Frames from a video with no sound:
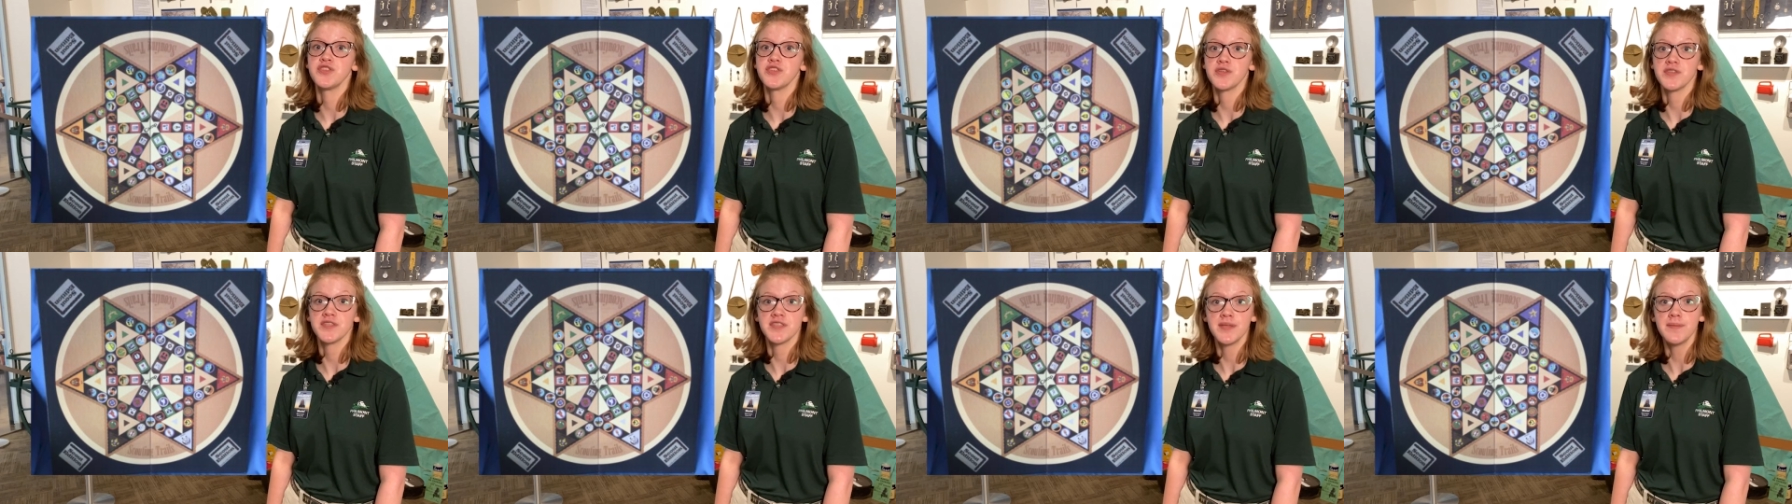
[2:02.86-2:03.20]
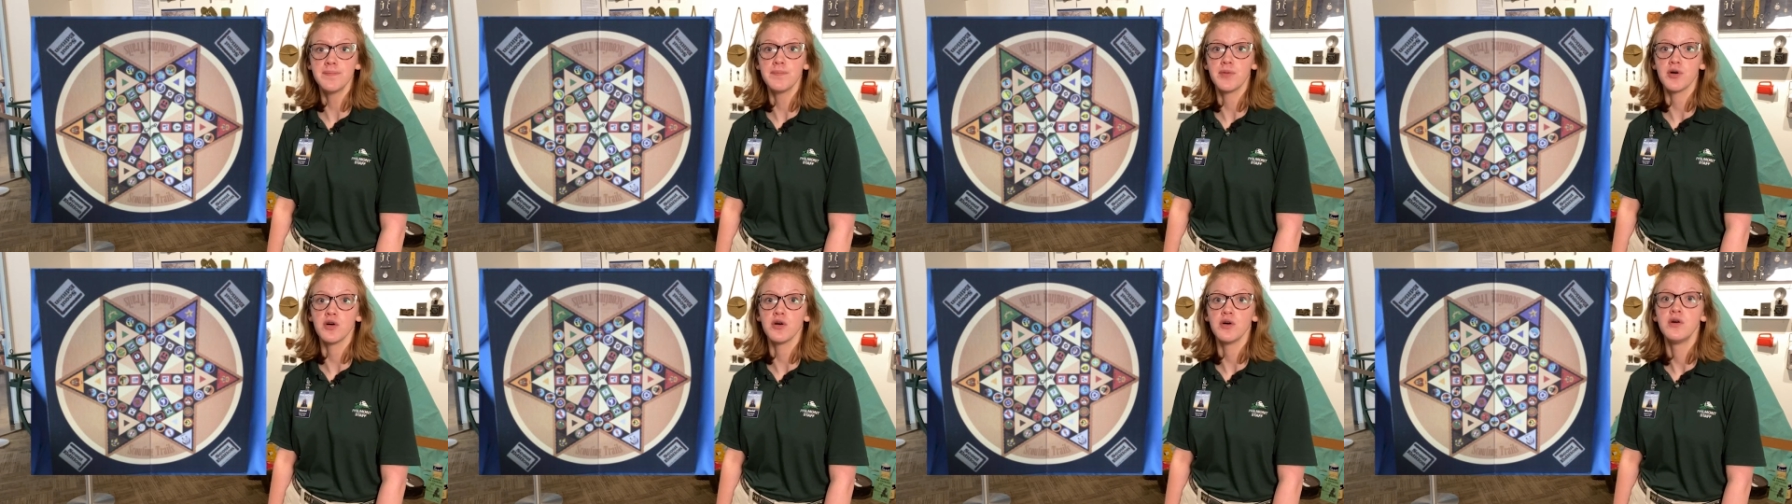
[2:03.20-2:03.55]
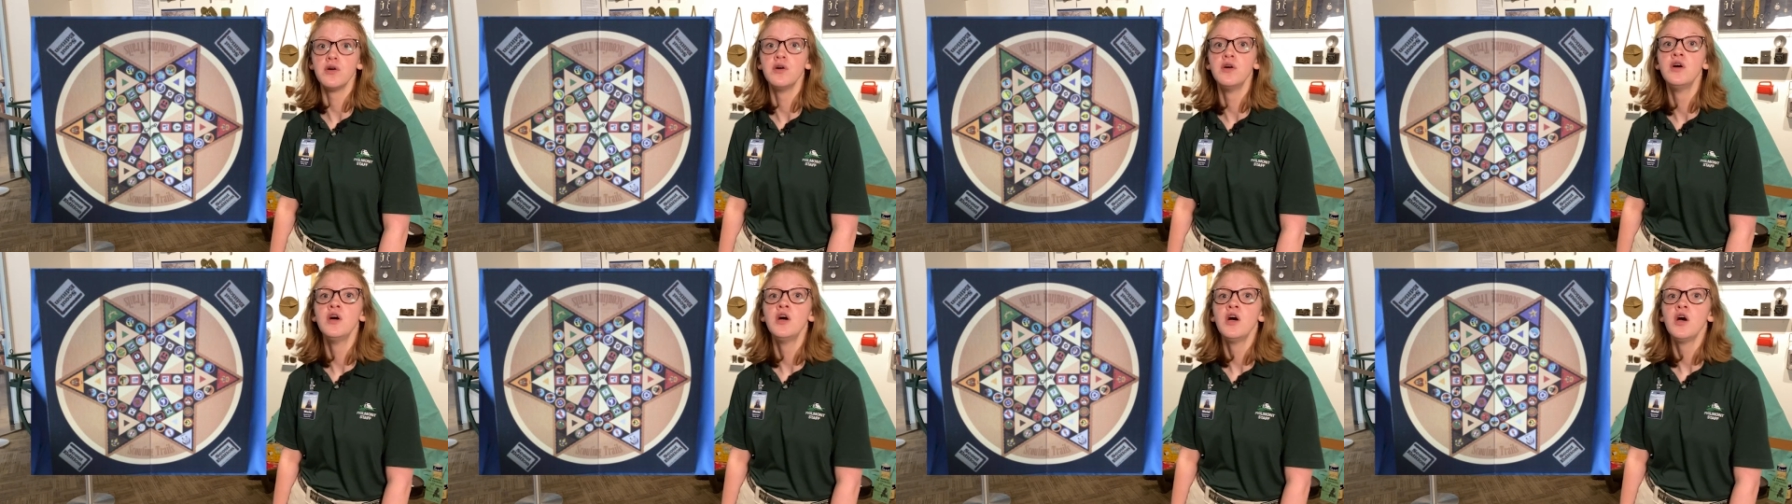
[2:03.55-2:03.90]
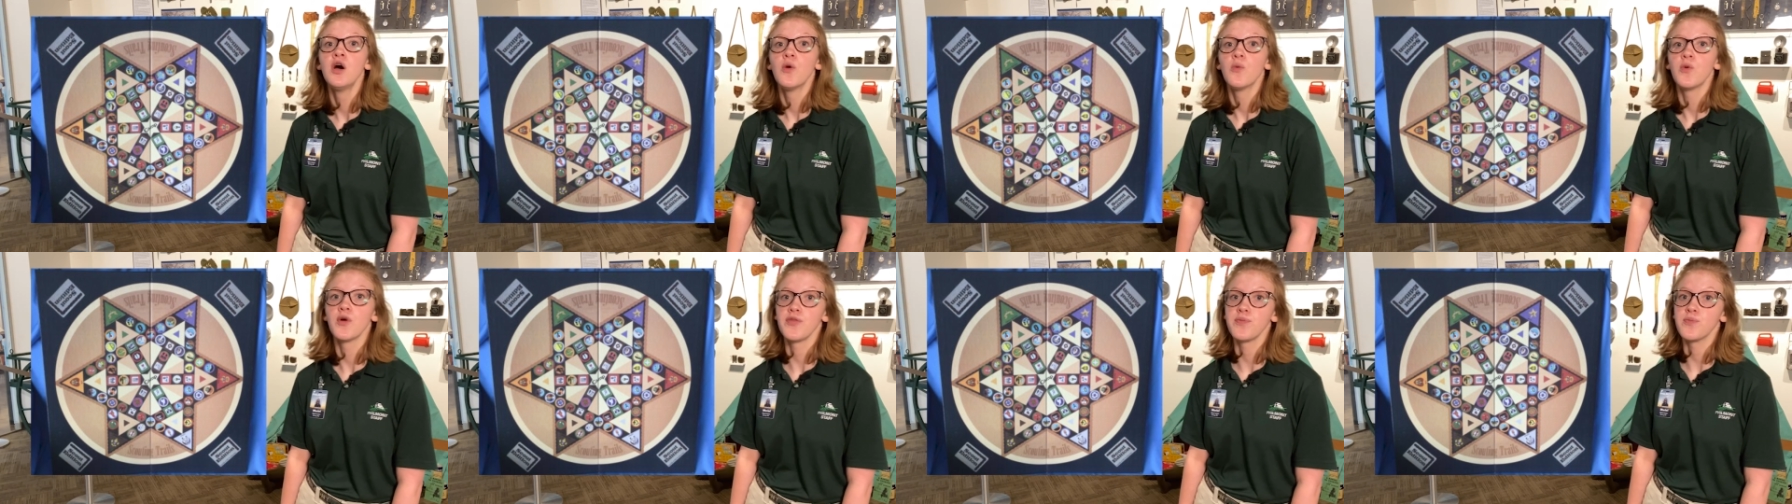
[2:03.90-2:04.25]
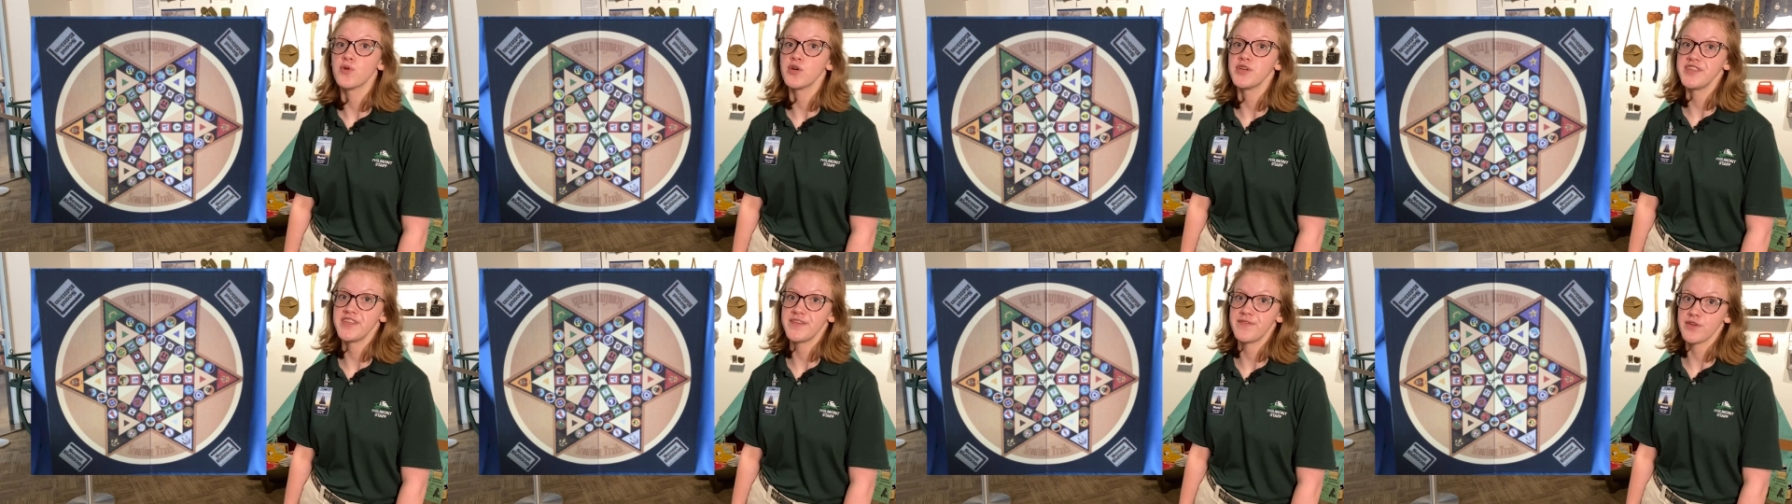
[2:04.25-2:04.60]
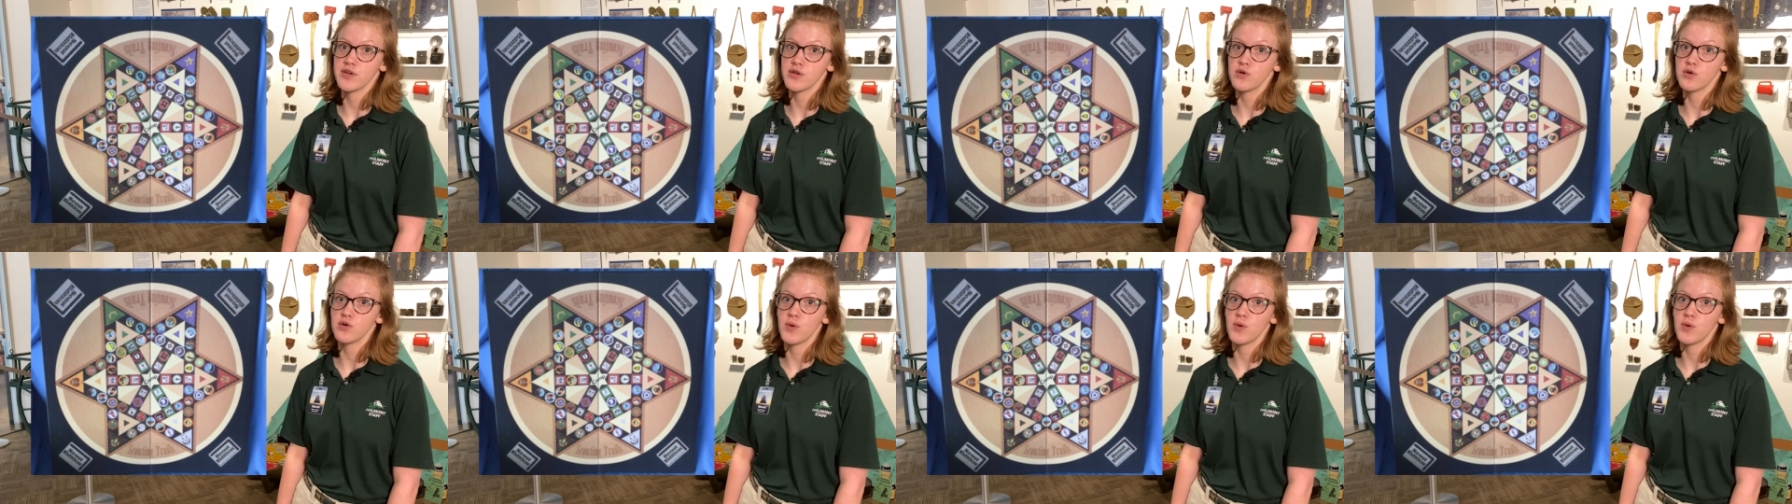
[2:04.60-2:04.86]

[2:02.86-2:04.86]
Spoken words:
are simple, with more difficult